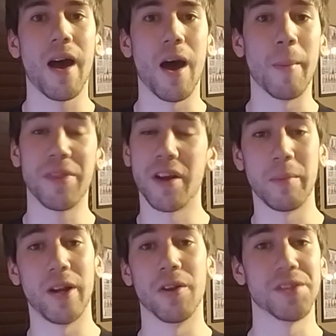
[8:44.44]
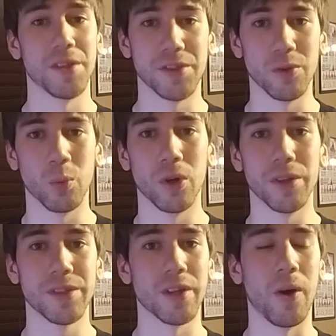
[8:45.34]
I thought it made all the sense in the
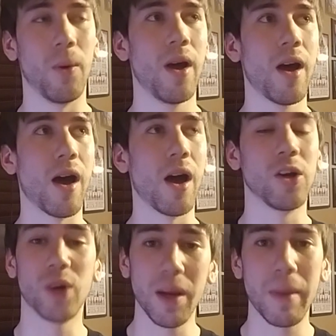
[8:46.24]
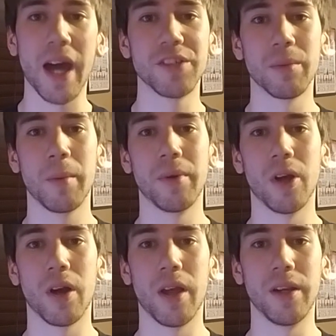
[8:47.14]
world. So, great match from him
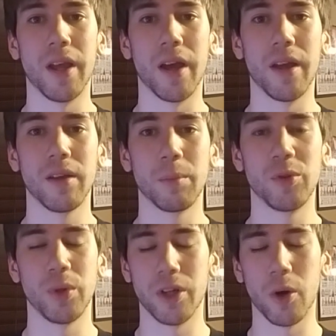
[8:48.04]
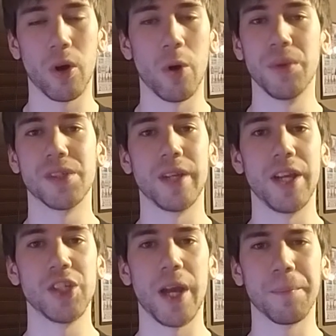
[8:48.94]
and between Owens and
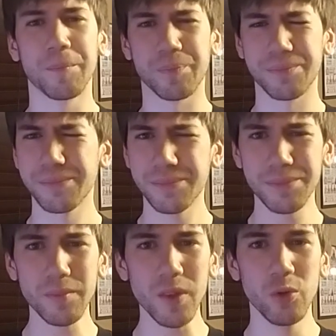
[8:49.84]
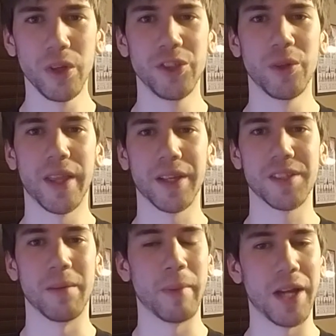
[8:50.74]
AJ. Really enjoyed that, like I
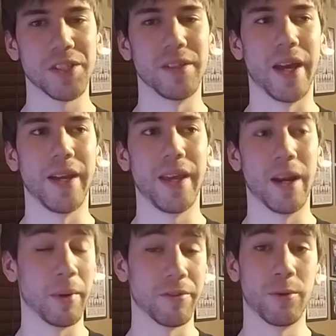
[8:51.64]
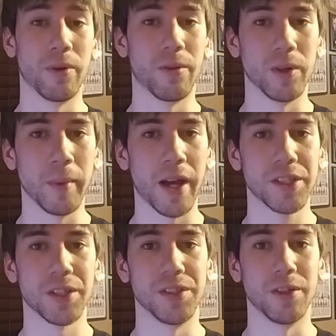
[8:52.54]
said, match of the night, and I'm looking forward to the rematch
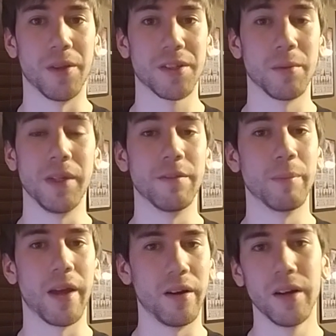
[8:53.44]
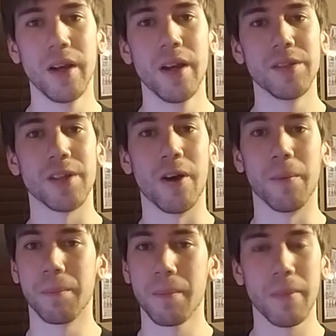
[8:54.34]
because, you know, it's going to be even better.
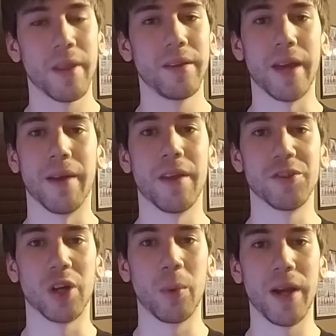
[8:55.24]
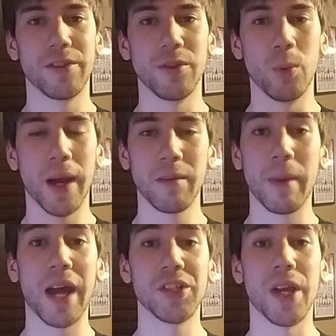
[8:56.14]
So, yeah, that was a great way to end the
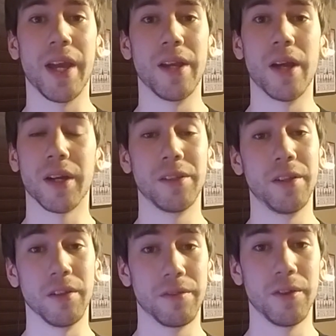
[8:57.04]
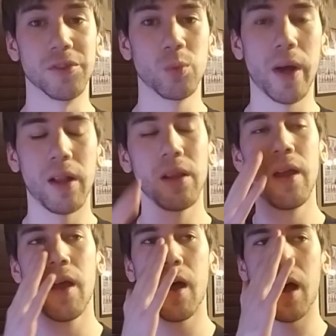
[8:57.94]
match and continue the feud as well.
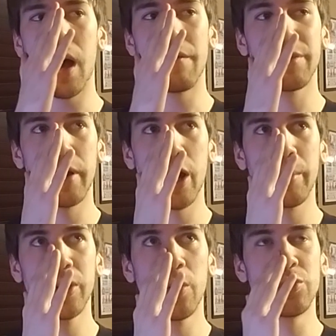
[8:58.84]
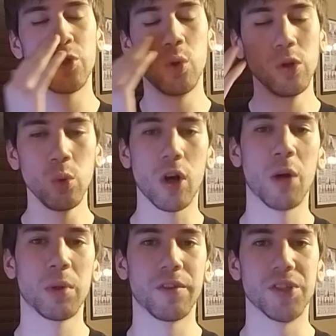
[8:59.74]
From there, I'm going to go to Luke
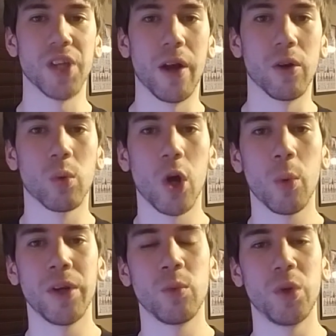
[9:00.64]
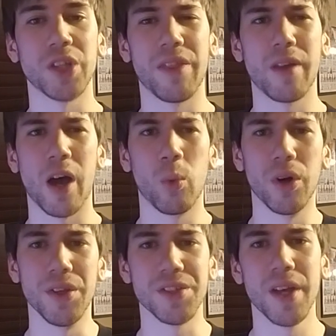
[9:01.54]
Harper versus Erick Rowan, which I thought
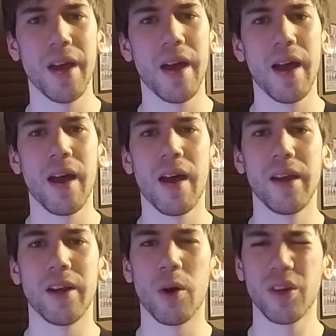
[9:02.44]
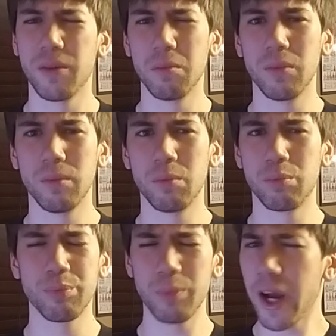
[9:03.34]
was, you know,
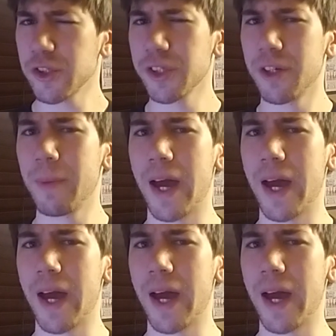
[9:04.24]
actually a good